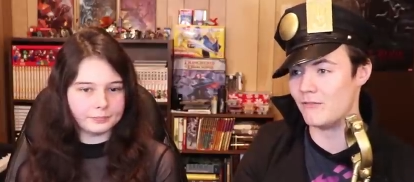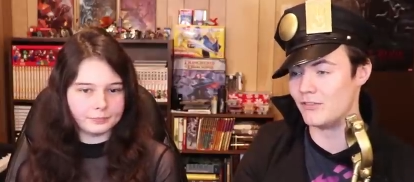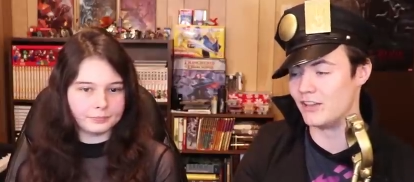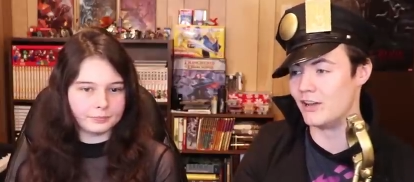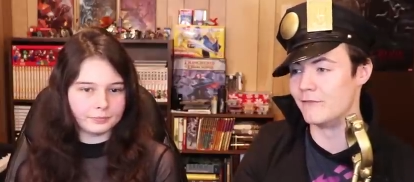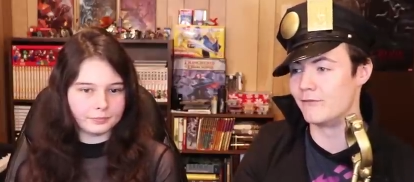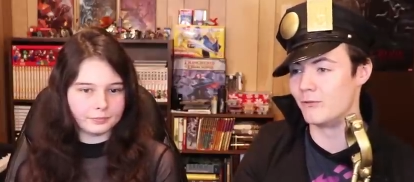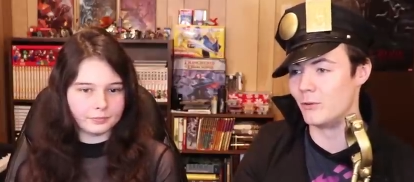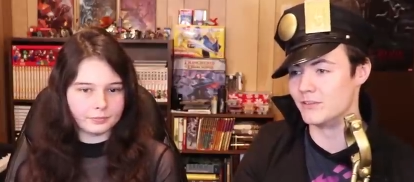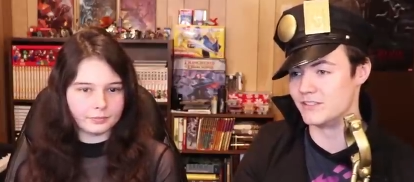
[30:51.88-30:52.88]
Speaker 1: everything
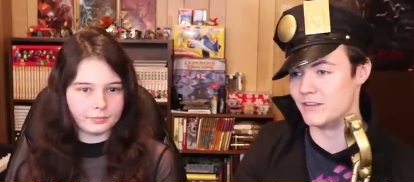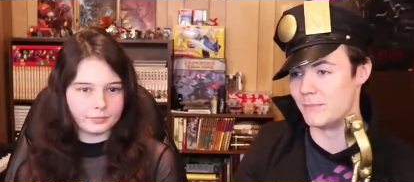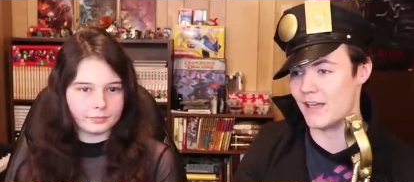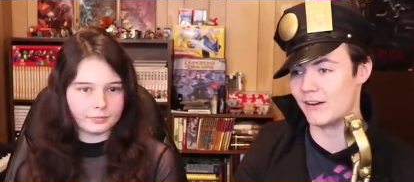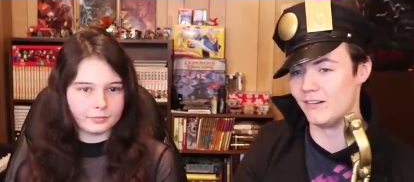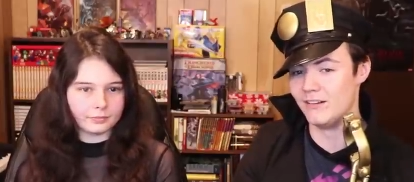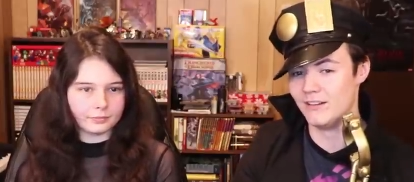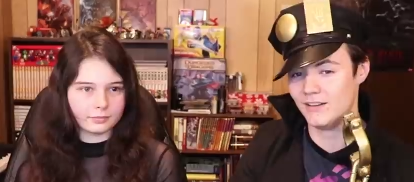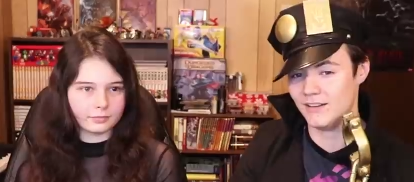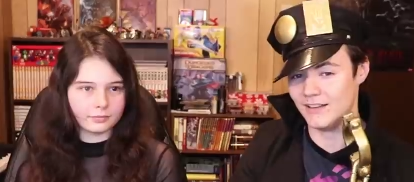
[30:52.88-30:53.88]
unfolds in the battle.
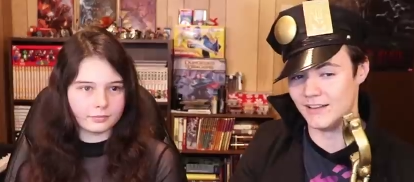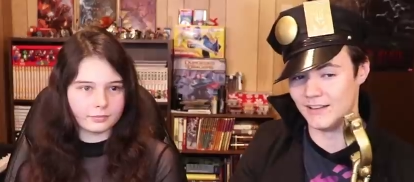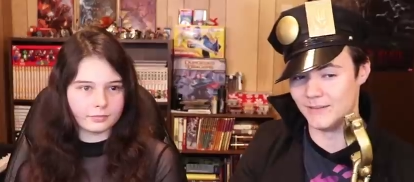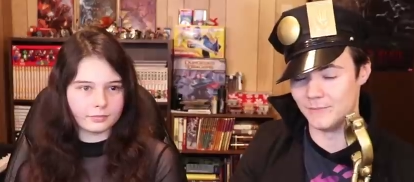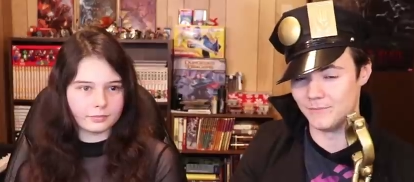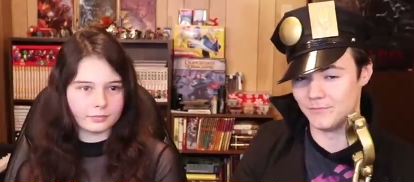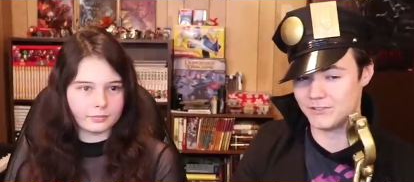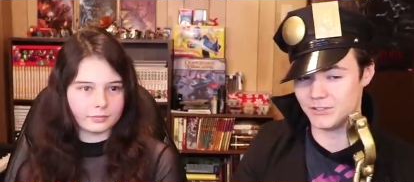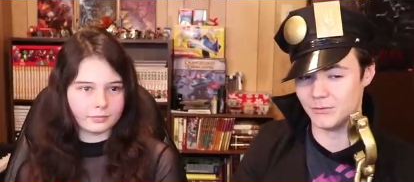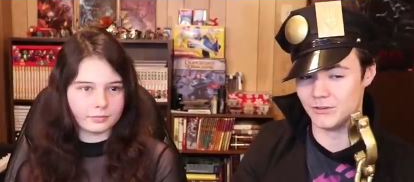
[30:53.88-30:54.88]
Um,
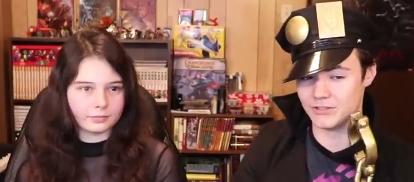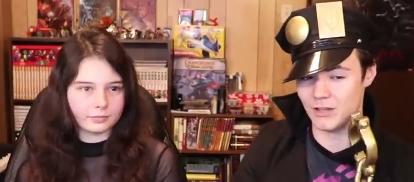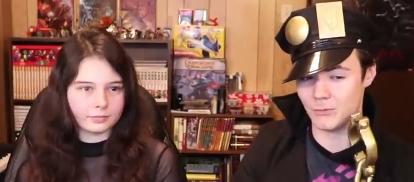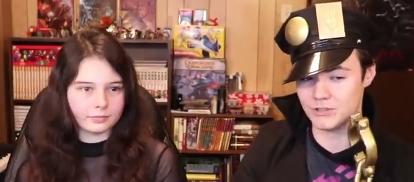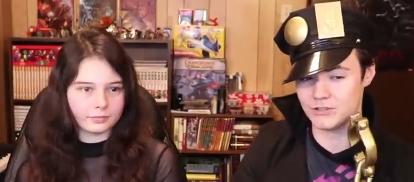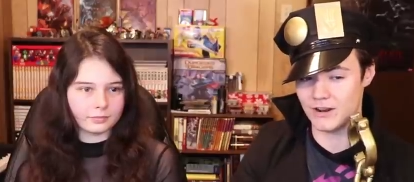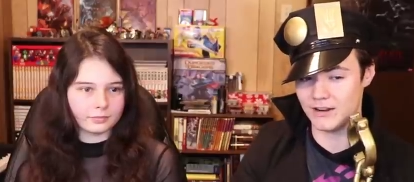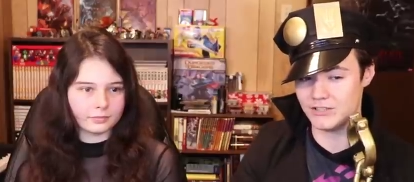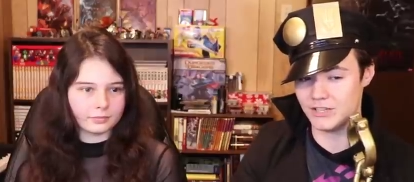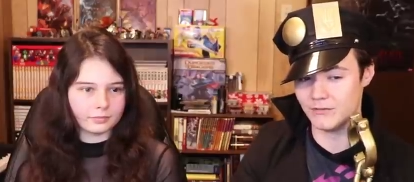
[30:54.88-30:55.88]
so there's a lot more
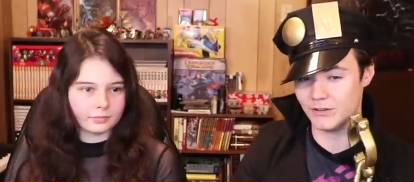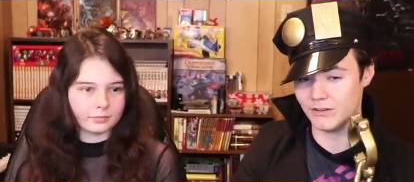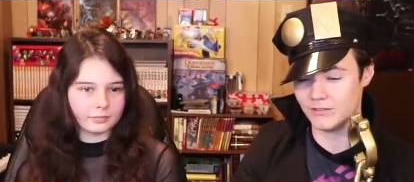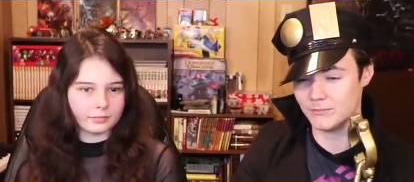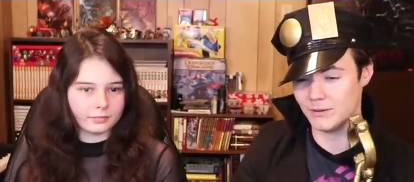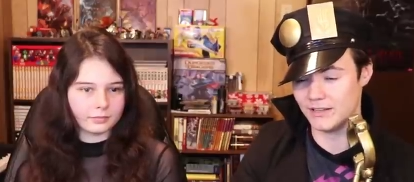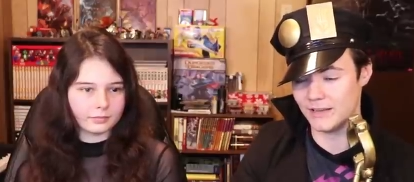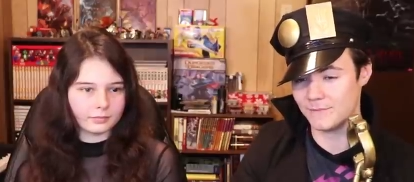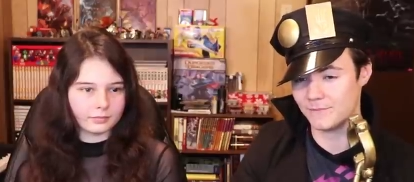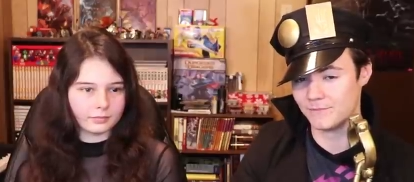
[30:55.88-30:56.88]
strategy involved, but
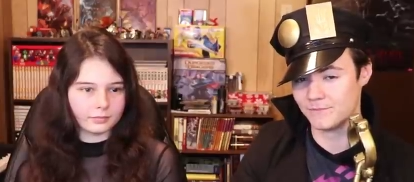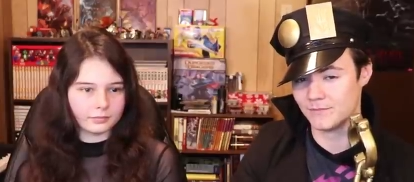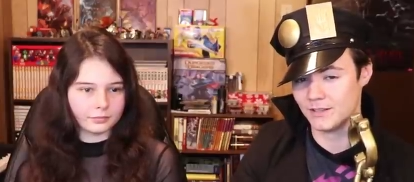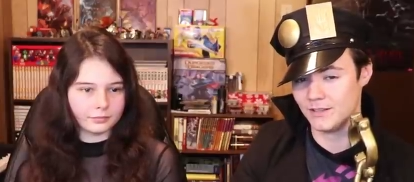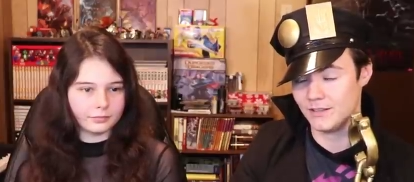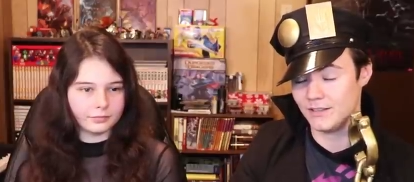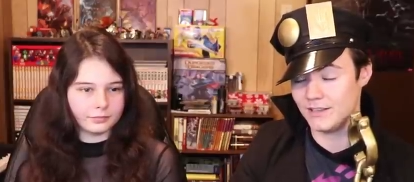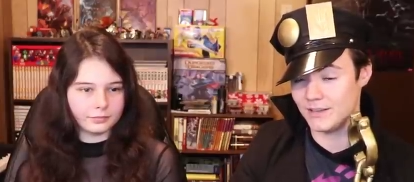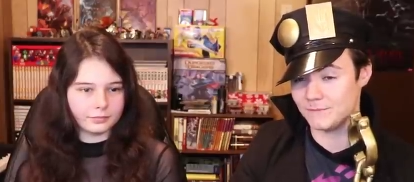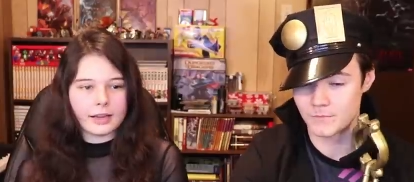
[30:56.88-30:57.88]
yeah. Hmm.
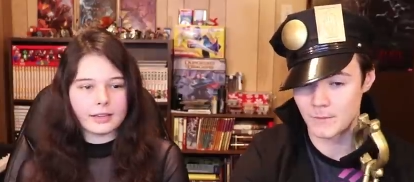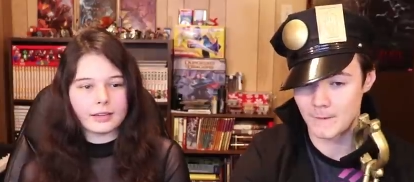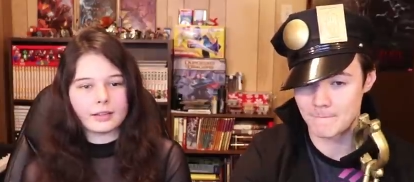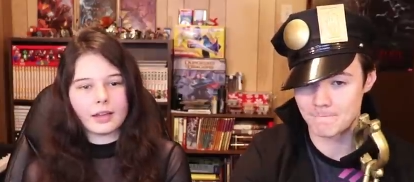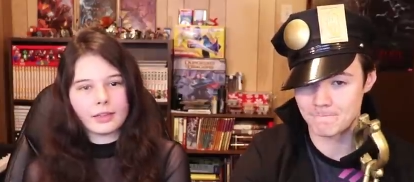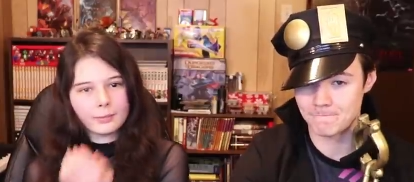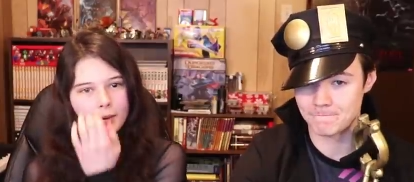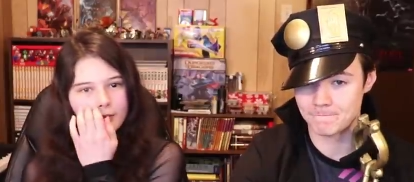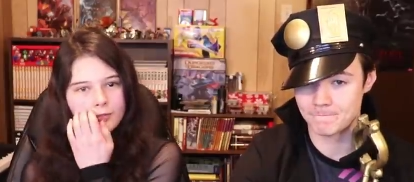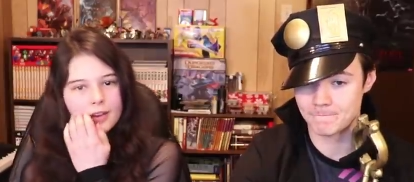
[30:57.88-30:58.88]
Yeah.
Speaker 2: I did. I think
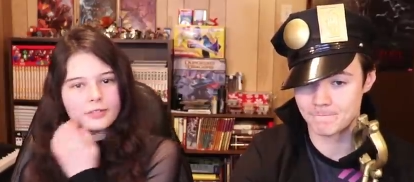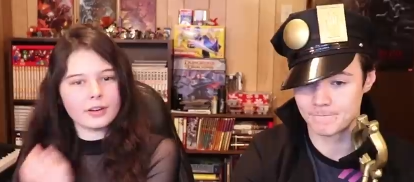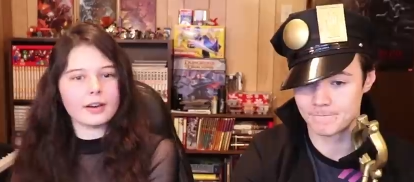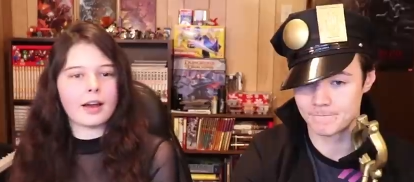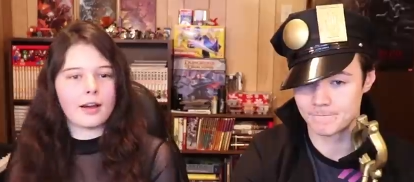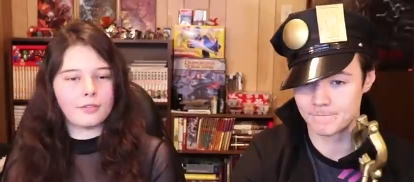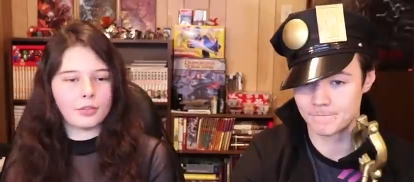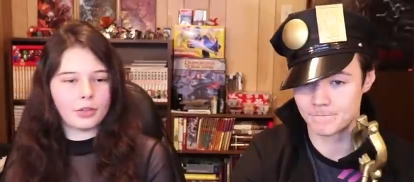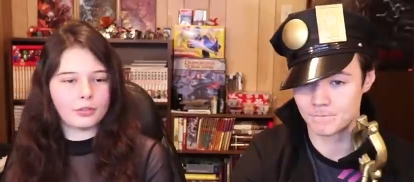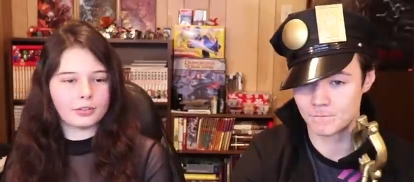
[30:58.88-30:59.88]
my favorite
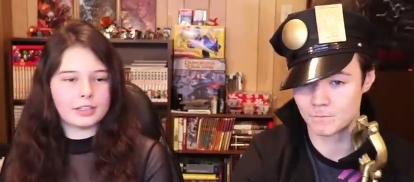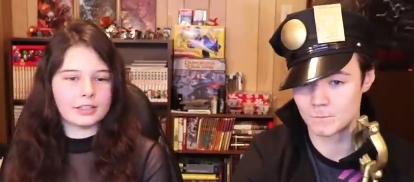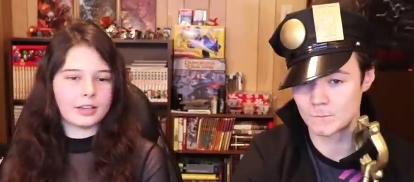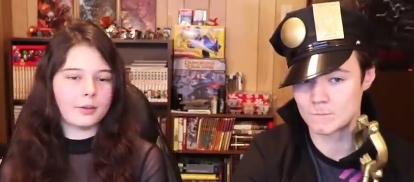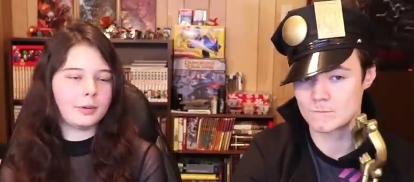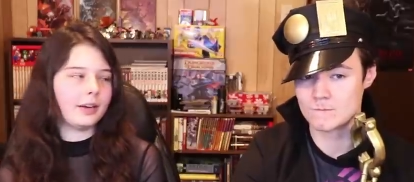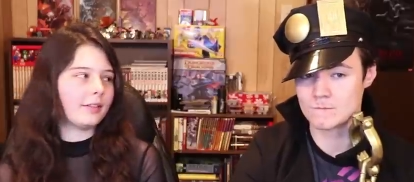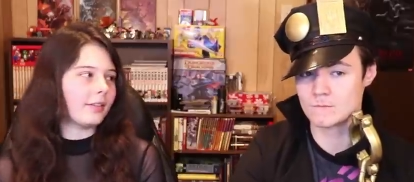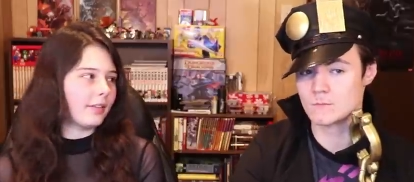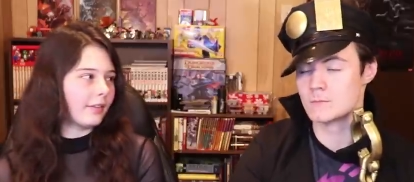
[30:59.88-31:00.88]
of the 3D
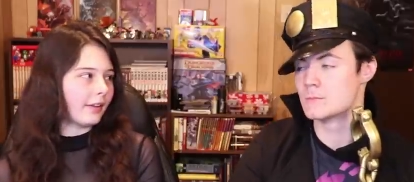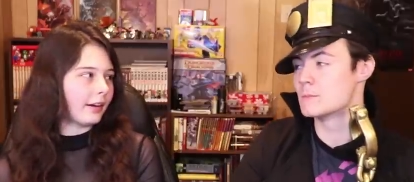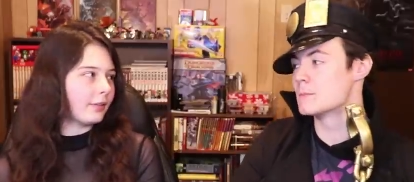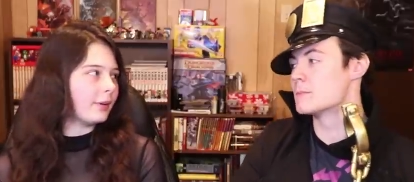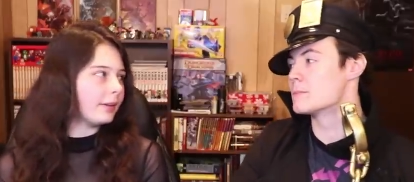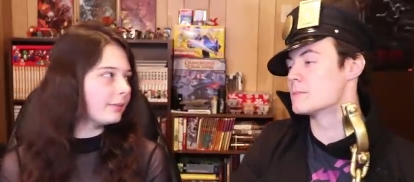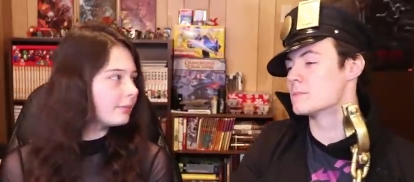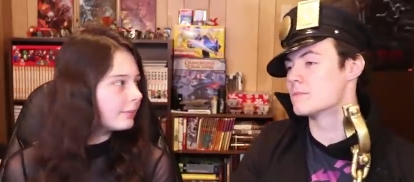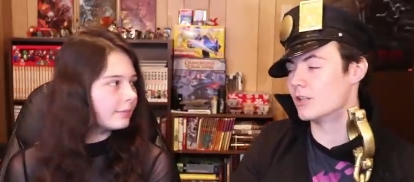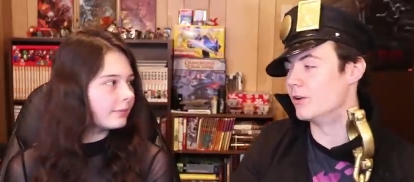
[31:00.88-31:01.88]
openings is the second one.
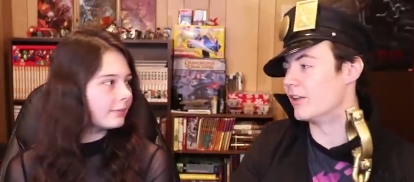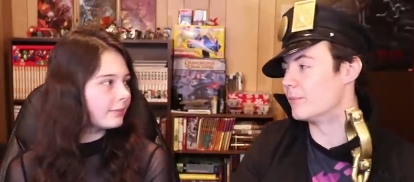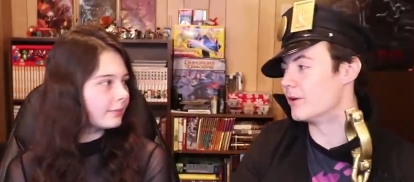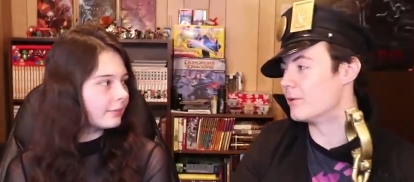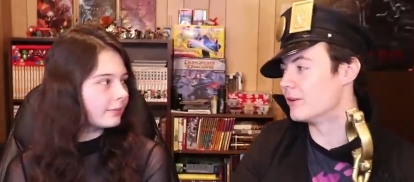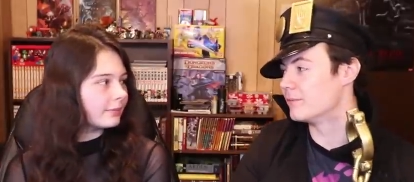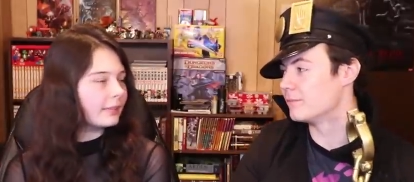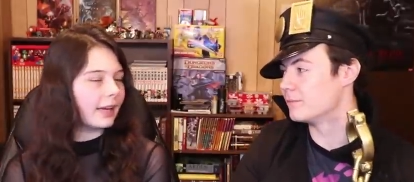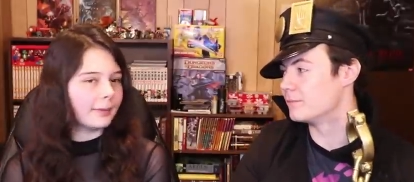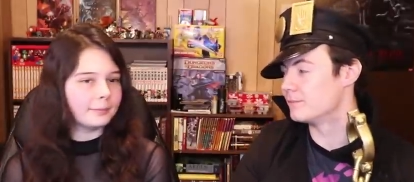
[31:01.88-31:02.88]
Speaker 1: Oh yeah, the bright one.
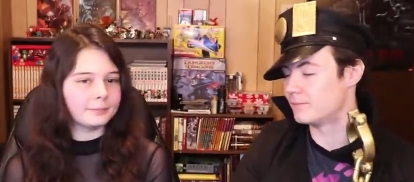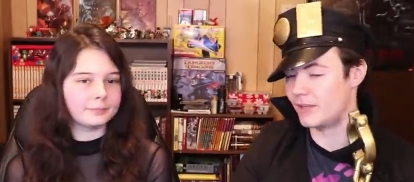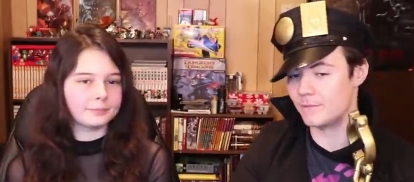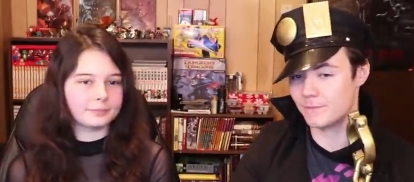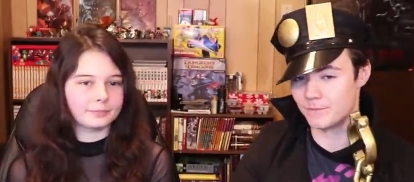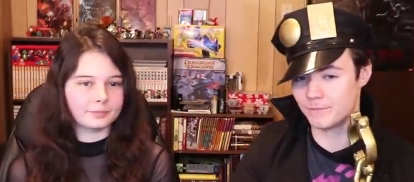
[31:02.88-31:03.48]
Yeah. Yeah.